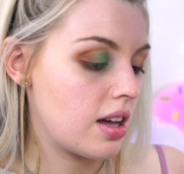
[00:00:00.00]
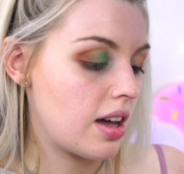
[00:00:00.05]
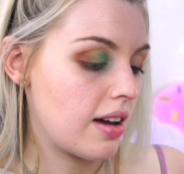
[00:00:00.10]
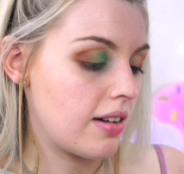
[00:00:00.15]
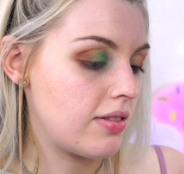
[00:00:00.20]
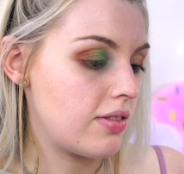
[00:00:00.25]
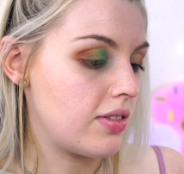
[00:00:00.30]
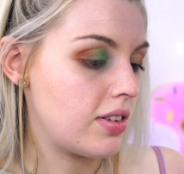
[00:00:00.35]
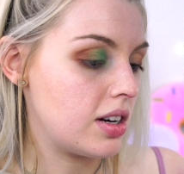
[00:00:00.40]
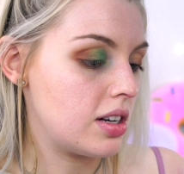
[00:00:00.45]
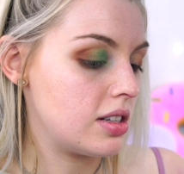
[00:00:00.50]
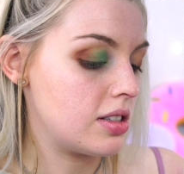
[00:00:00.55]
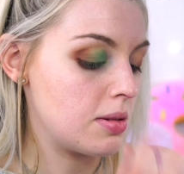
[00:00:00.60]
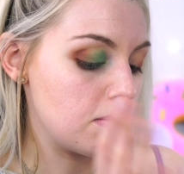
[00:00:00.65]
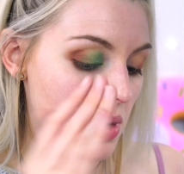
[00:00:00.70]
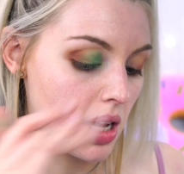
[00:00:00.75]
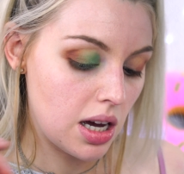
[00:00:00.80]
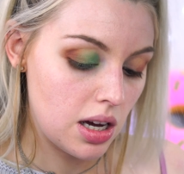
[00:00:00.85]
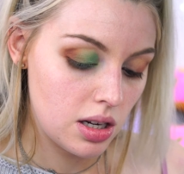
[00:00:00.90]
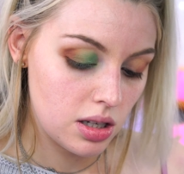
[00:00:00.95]
Everything is
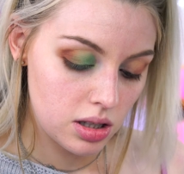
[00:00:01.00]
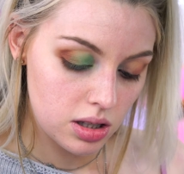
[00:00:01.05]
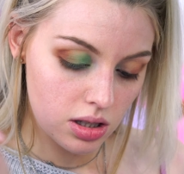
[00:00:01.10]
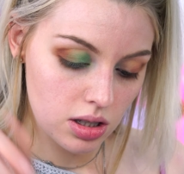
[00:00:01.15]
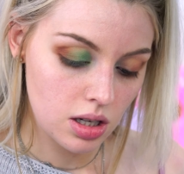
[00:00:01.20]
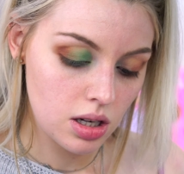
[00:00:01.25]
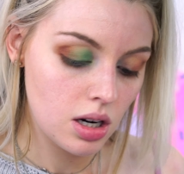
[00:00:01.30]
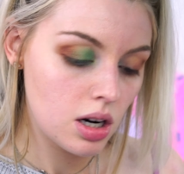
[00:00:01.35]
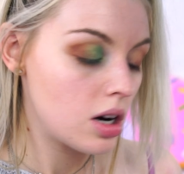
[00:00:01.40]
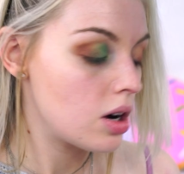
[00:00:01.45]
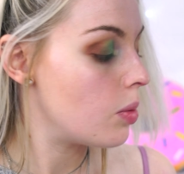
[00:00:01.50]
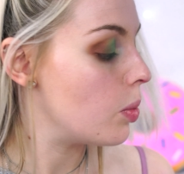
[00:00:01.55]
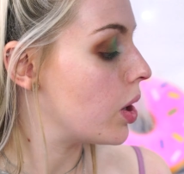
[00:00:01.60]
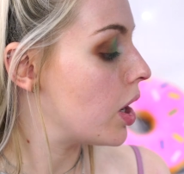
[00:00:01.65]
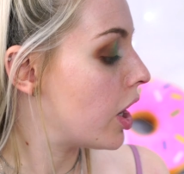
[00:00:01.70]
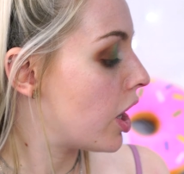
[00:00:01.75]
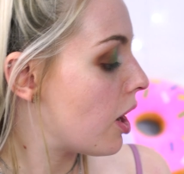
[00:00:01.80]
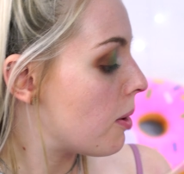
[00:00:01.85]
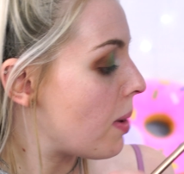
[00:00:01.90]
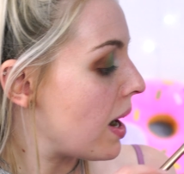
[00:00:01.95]
a mess. We're
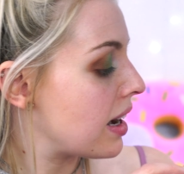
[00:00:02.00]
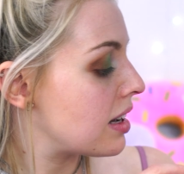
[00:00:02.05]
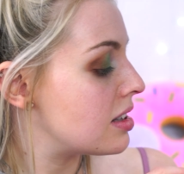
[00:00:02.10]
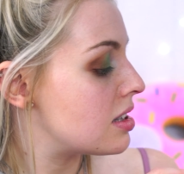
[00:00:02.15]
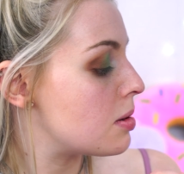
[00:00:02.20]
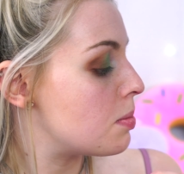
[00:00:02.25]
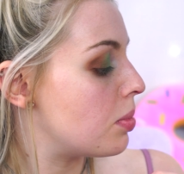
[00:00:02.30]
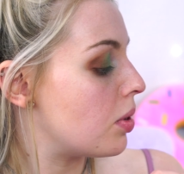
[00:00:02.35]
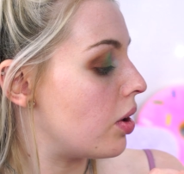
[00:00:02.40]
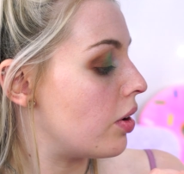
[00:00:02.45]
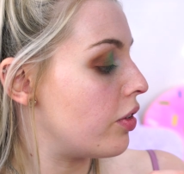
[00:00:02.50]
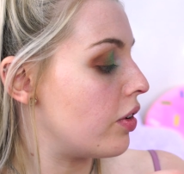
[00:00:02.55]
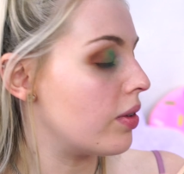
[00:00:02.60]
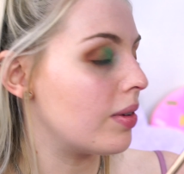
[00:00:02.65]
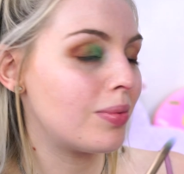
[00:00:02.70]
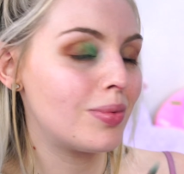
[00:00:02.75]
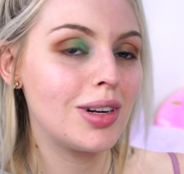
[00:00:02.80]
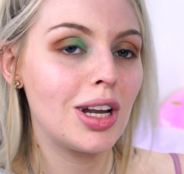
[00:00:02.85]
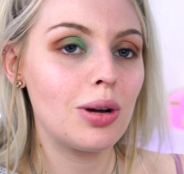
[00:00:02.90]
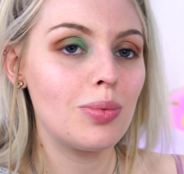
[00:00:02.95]
gonna go back into
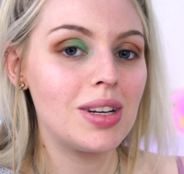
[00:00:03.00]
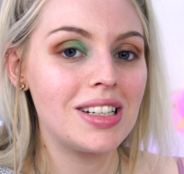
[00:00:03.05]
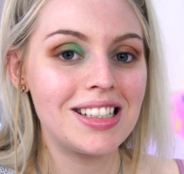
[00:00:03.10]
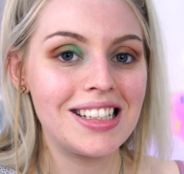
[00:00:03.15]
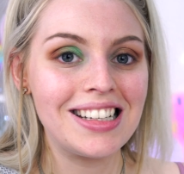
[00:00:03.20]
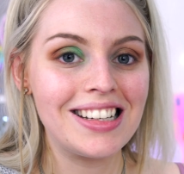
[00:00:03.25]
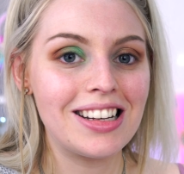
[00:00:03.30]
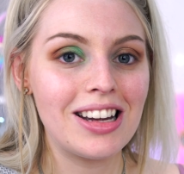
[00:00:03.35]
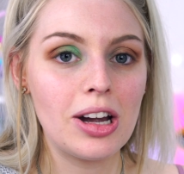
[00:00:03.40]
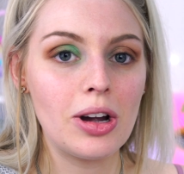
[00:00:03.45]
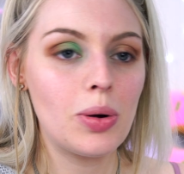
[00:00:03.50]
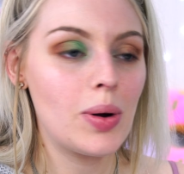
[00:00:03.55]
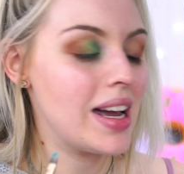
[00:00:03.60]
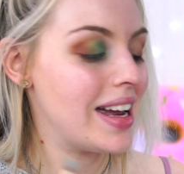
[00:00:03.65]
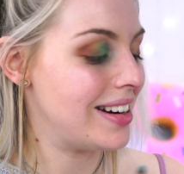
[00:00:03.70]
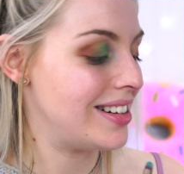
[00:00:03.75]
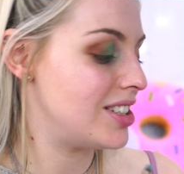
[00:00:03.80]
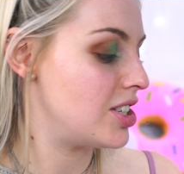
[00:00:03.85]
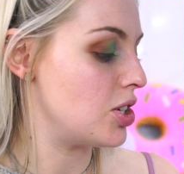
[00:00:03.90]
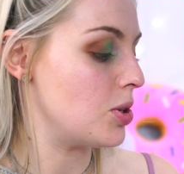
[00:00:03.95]
no, we didn't go
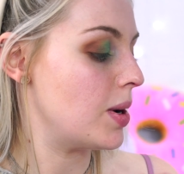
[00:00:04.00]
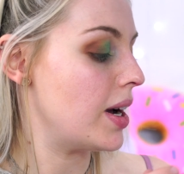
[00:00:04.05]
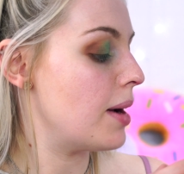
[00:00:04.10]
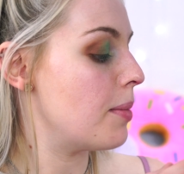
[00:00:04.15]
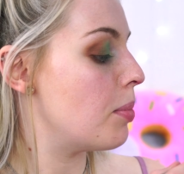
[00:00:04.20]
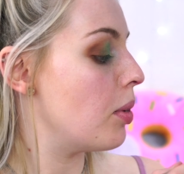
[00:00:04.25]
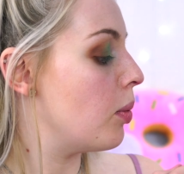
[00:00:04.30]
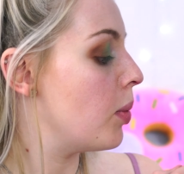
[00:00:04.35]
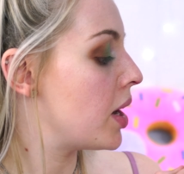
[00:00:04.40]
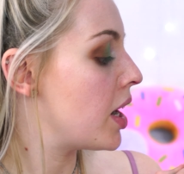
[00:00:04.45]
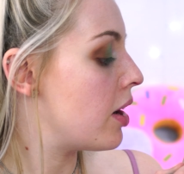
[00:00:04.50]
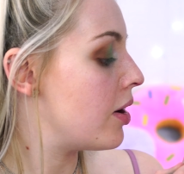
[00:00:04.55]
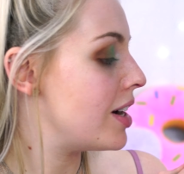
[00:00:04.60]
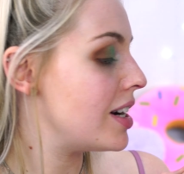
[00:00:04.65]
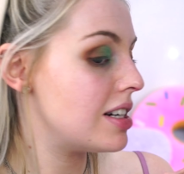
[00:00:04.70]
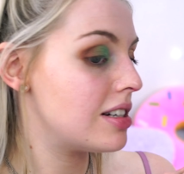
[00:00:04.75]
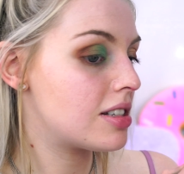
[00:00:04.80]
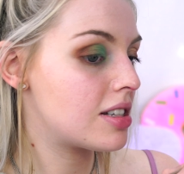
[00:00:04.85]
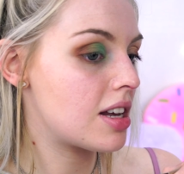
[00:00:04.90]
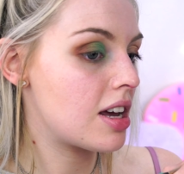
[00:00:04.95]
into it, but we're
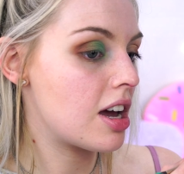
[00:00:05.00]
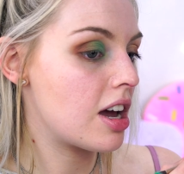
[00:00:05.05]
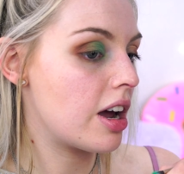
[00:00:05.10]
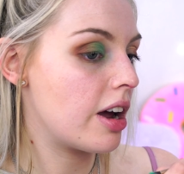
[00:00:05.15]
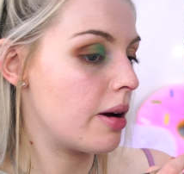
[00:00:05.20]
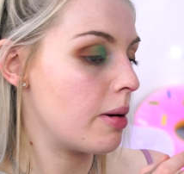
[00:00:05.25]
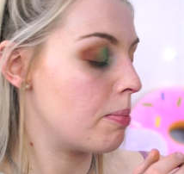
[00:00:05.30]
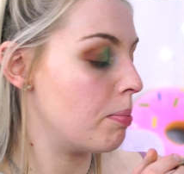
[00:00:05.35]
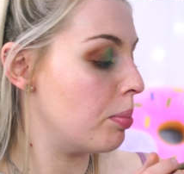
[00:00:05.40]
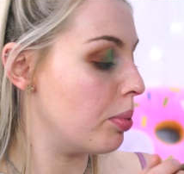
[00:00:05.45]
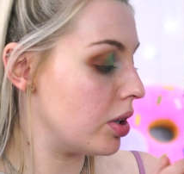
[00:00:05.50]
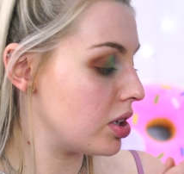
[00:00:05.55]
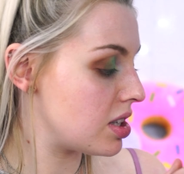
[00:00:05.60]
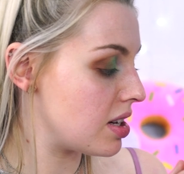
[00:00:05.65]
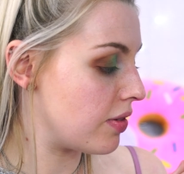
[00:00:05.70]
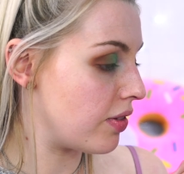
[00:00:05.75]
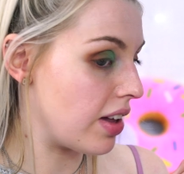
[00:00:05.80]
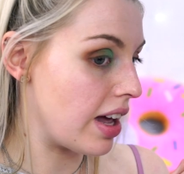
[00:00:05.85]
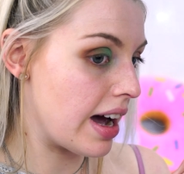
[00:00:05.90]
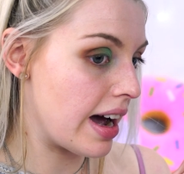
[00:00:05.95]
going to
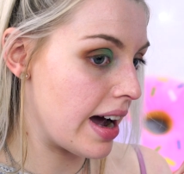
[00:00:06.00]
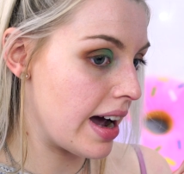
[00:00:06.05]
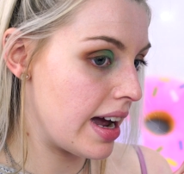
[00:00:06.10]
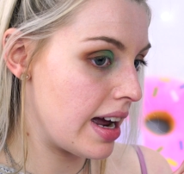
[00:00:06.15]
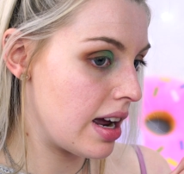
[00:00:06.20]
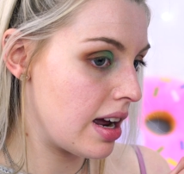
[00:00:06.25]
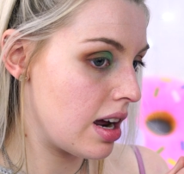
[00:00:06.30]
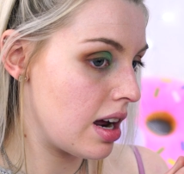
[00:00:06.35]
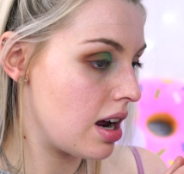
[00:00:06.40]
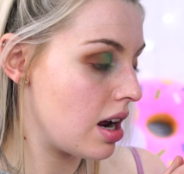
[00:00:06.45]
butterfly.